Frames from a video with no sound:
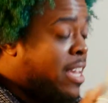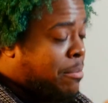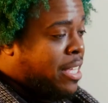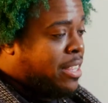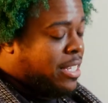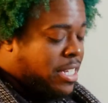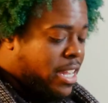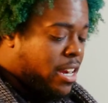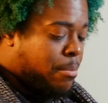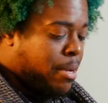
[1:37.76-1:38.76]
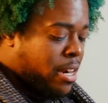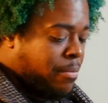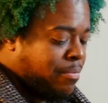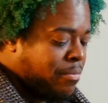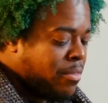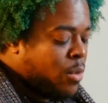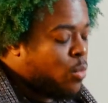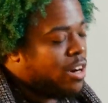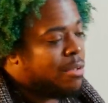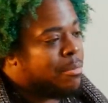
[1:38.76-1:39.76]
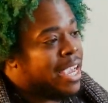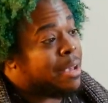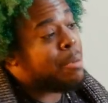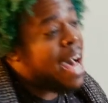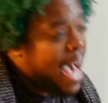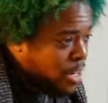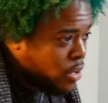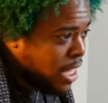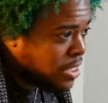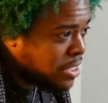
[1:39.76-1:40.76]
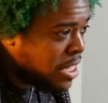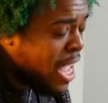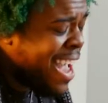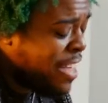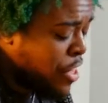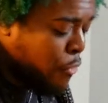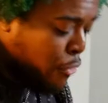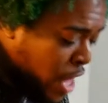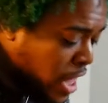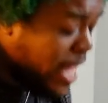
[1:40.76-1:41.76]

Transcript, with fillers: they made this here butter. We're going to make pie crust and then fill